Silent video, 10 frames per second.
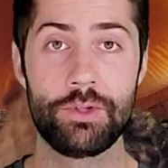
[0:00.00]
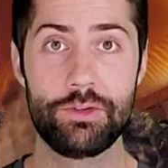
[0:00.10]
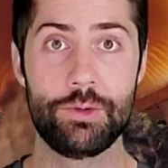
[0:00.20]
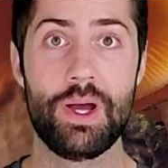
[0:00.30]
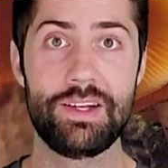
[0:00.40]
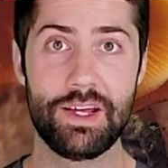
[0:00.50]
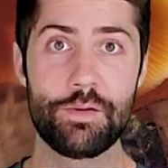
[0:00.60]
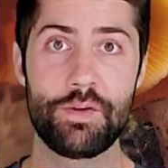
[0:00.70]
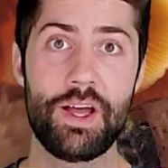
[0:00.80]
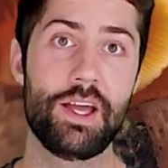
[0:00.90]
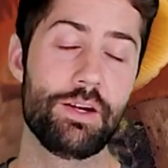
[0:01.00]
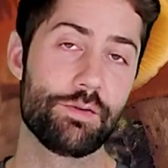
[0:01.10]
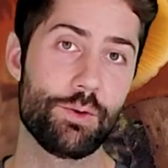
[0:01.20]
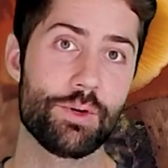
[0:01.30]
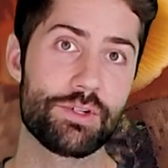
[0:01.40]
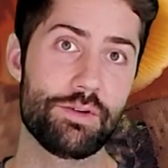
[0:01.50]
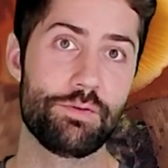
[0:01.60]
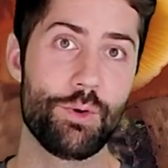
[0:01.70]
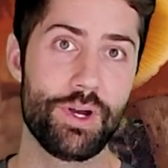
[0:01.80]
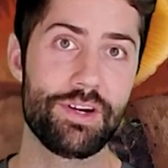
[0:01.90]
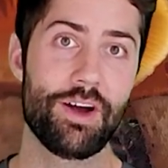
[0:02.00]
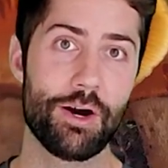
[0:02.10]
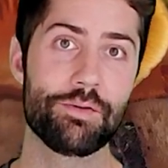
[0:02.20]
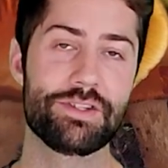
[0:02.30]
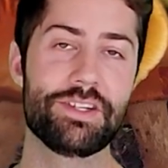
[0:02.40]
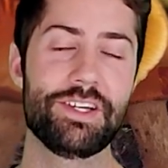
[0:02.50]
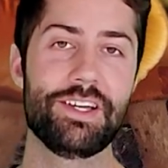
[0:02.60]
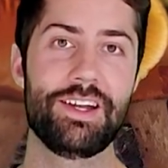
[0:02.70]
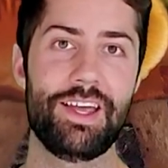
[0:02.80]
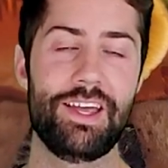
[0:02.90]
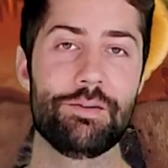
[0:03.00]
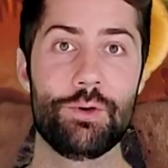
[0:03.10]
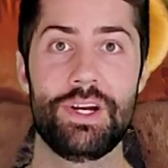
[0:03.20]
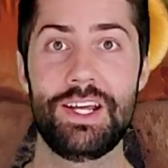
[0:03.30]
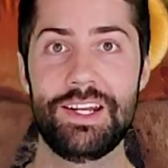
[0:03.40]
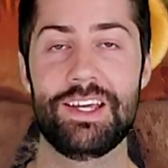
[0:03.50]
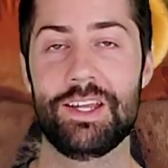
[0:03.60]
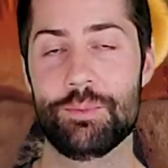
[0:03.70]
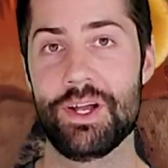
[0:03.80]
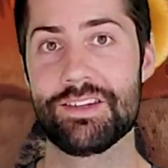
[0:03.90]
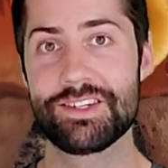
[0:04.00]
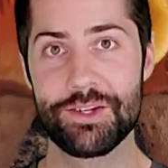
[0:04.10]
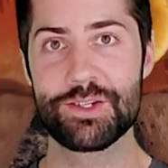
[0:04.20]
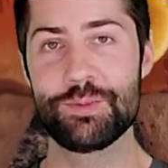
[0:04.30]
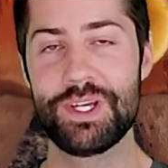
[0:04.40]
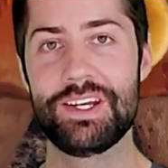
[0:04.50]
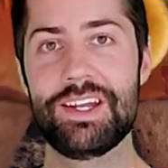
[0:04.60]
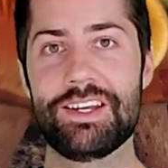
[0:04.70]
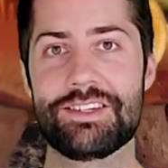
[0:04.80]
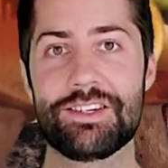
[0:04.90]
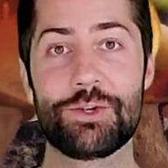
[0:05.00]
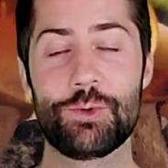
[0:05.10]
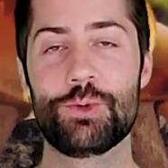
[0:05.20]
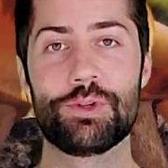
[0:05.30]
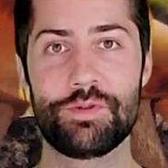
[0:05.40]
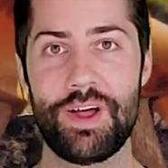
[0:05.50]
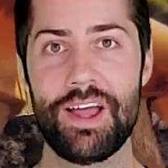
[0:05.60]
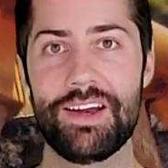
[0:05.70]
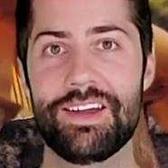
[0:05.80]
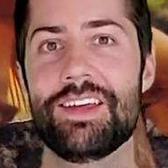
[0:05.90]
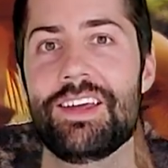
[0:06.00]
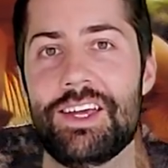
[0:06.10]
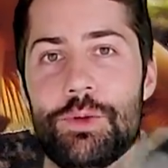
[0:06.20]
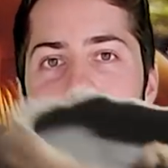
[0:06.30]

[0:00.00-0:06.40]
to identify and of course avoid harvesting it and avoid eating it, but still doesn't mean it isn't cool to find in the